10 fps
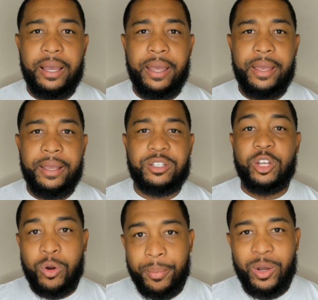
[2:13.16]
is the
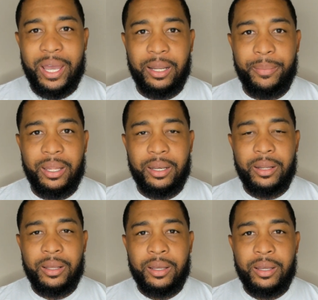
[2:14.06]
criminal element
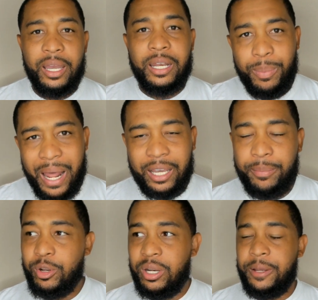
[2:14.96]
in the black
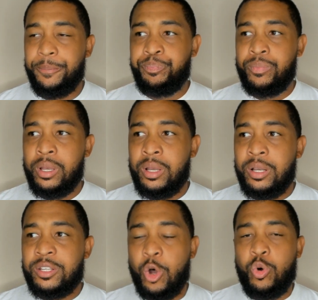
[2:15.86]
community.
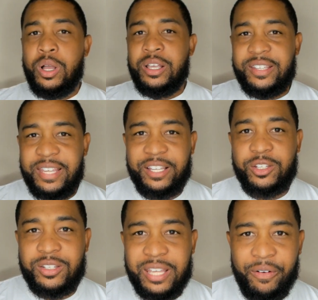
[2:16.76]
So 6 to
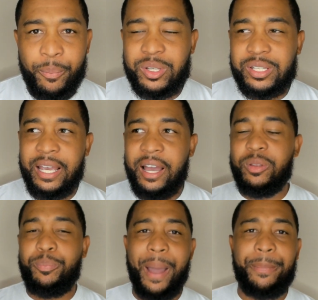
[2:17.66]
7% of the
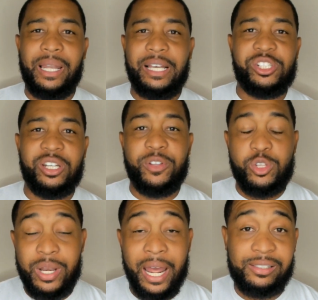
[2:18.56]
population of the
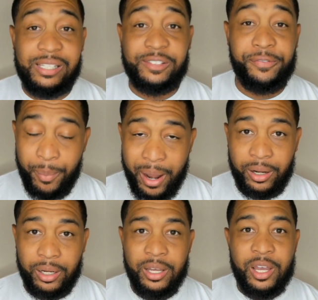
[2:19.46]
United States of
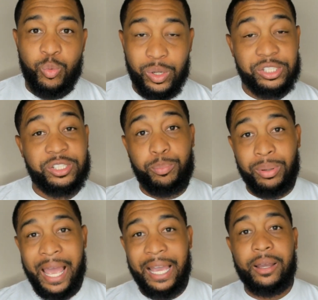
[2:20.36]
America, which is the
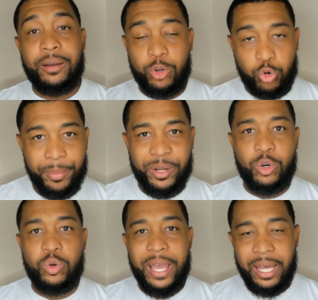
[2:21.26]
black
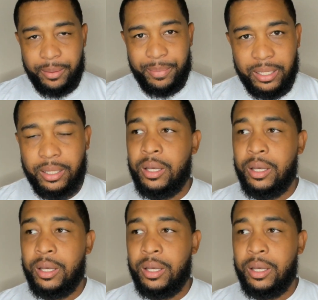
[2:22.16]
criminal element,